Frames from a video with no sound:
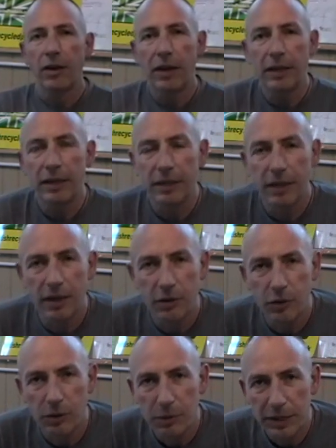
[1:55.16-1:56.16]
Now in this
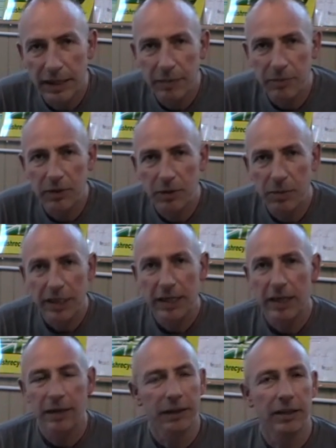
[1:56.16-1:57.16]
country we seem to be